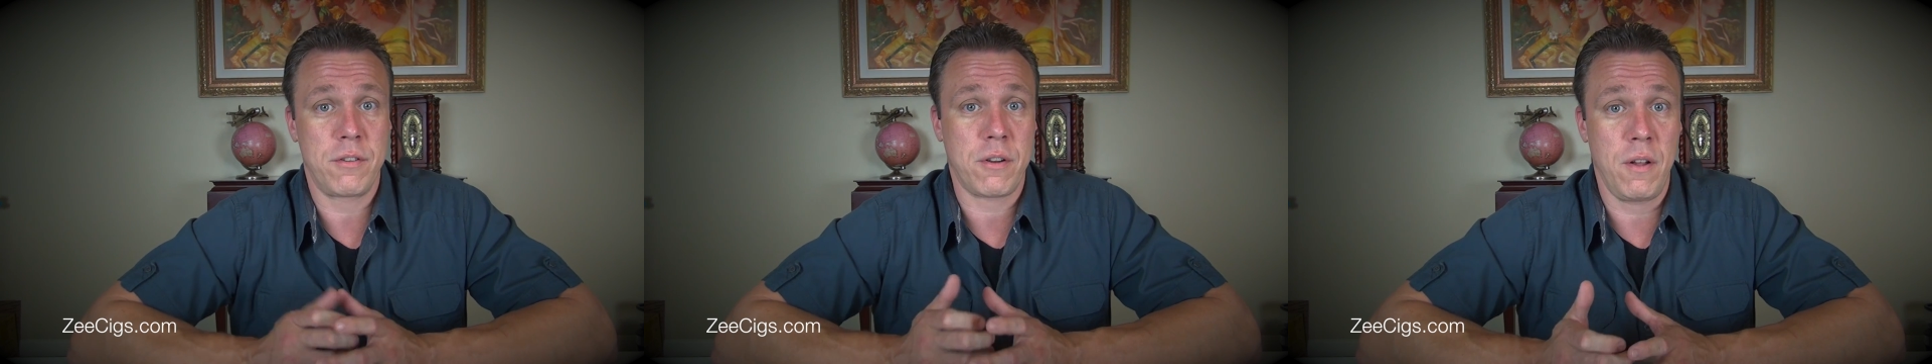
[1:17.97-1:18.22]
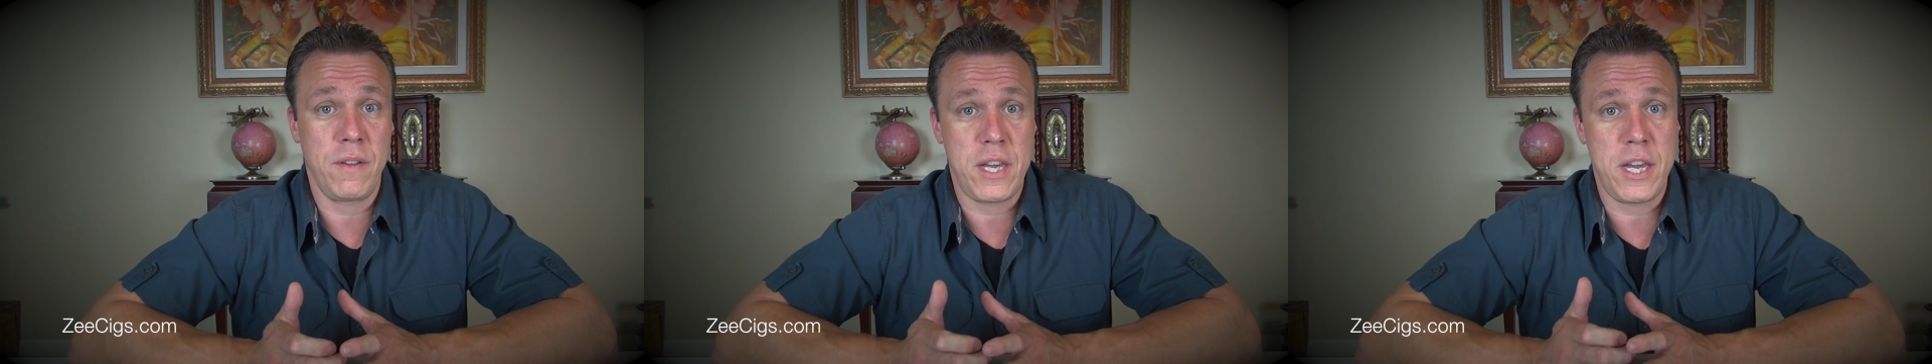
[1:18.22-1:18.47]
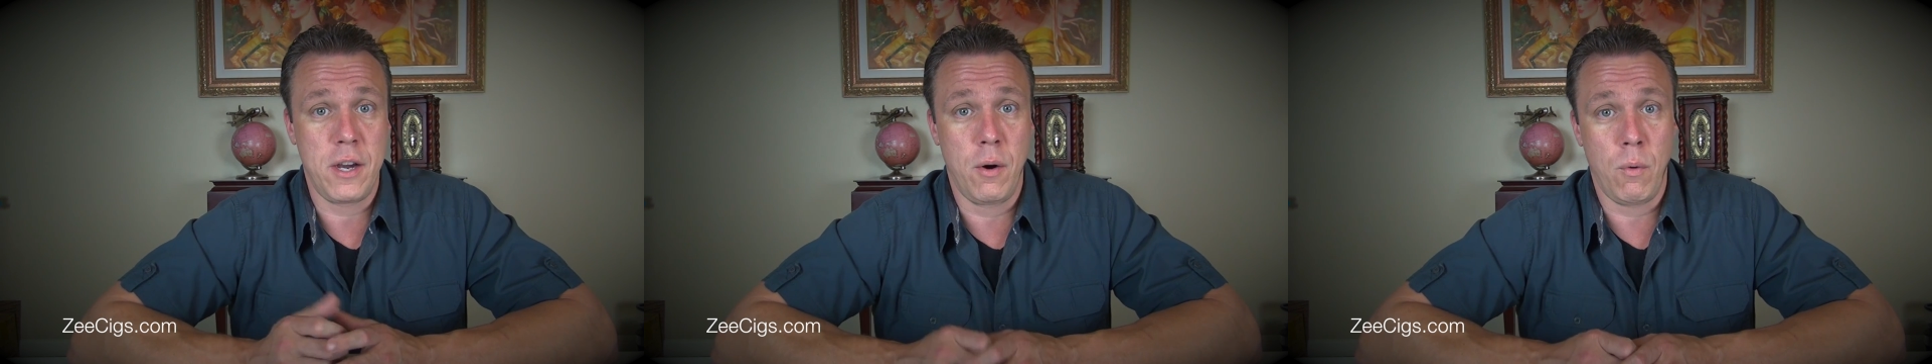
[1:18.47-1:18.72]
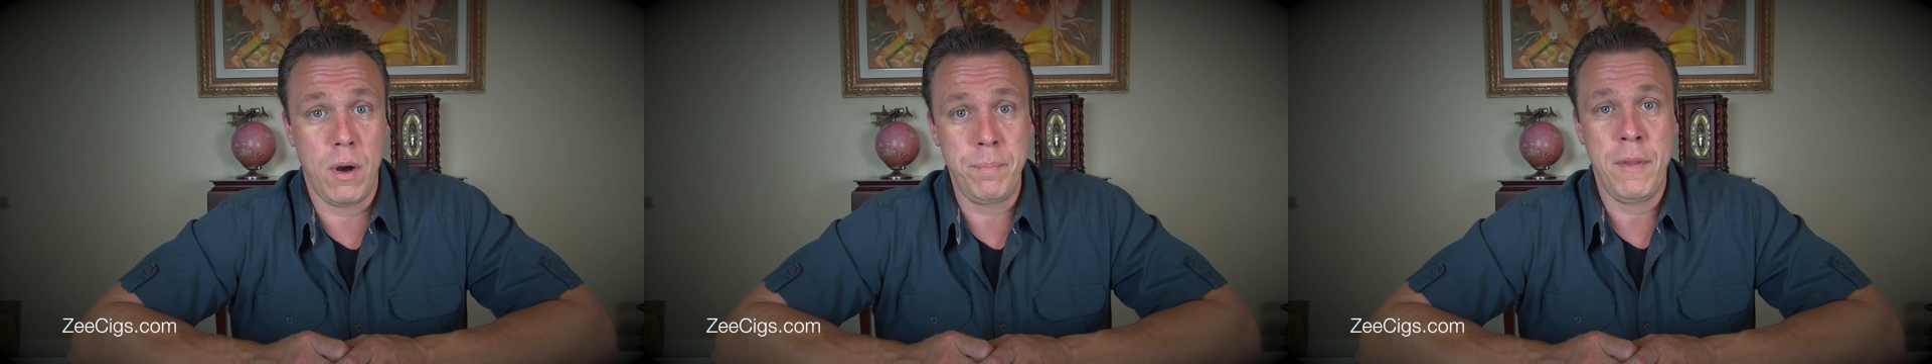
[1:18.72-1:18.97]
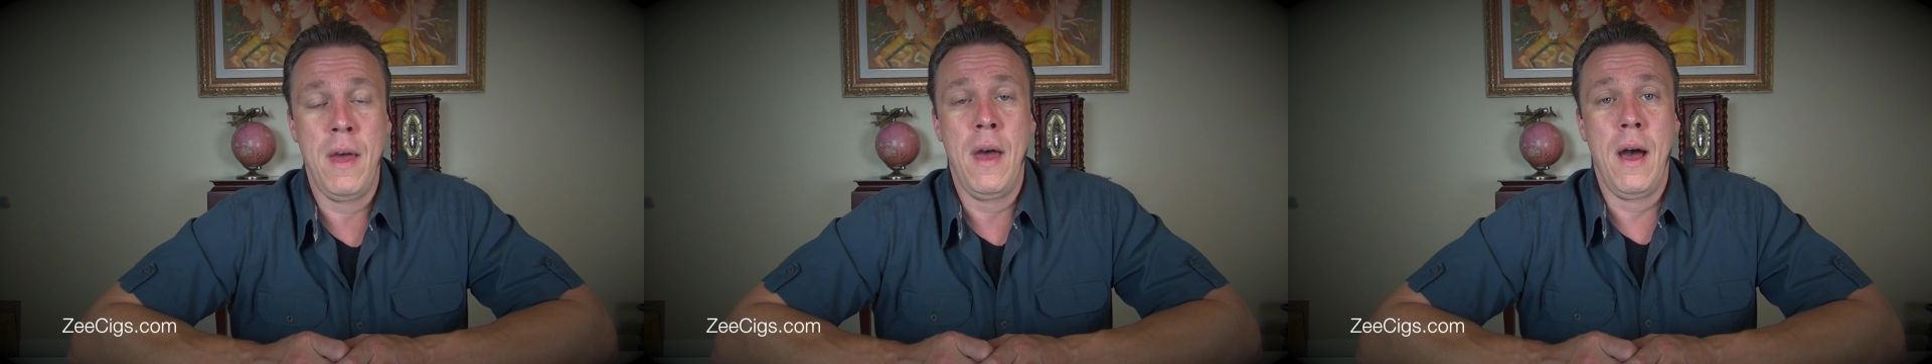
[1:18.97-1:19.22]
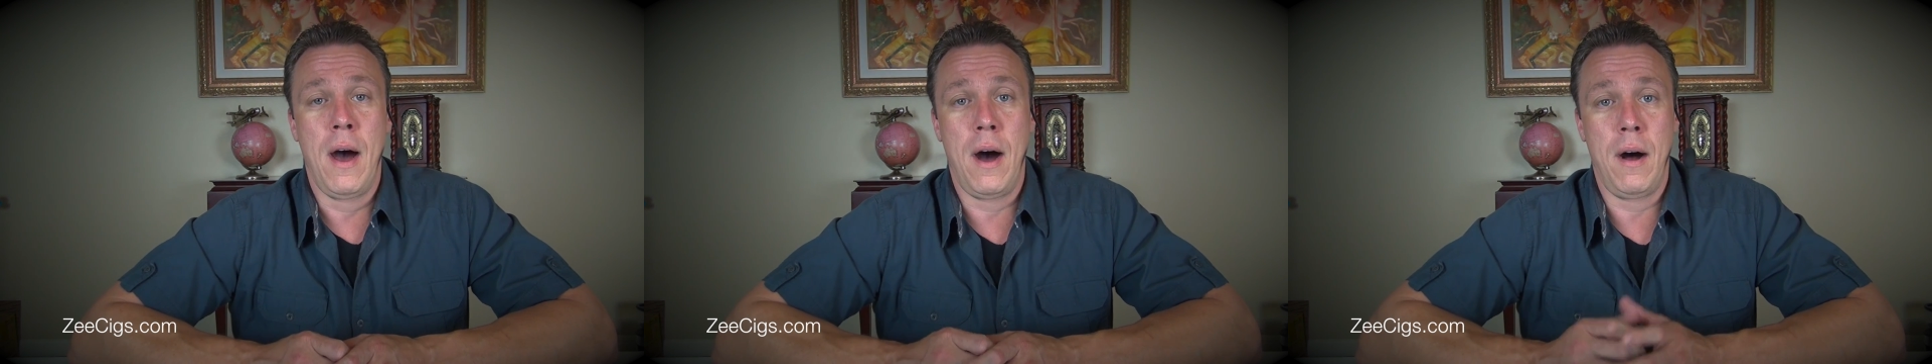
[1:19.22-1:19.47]
It's called the eGo
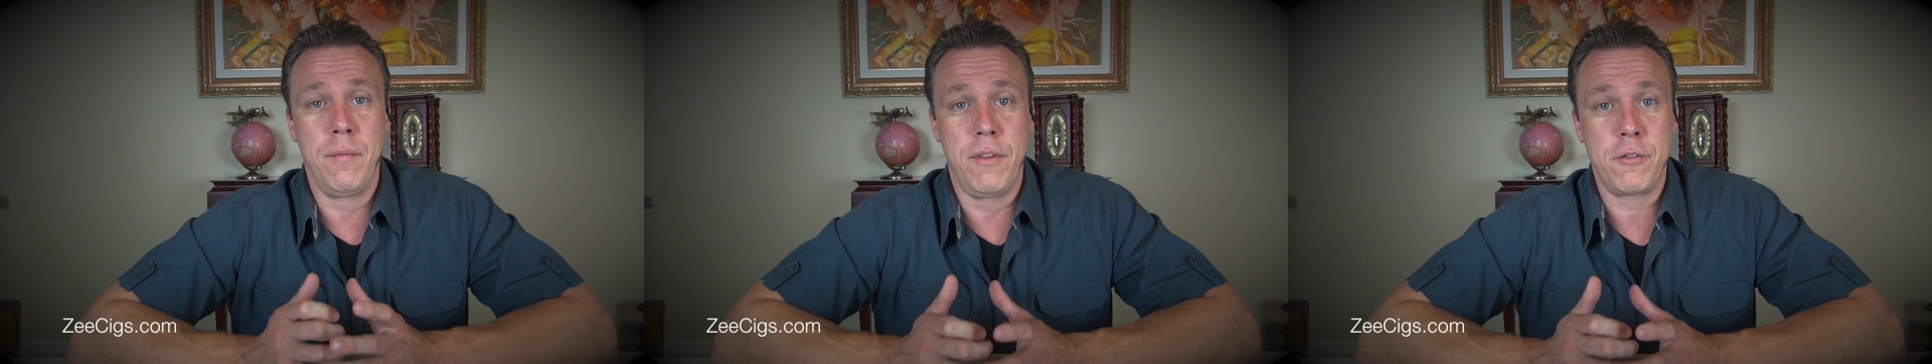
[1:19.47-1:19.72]
1.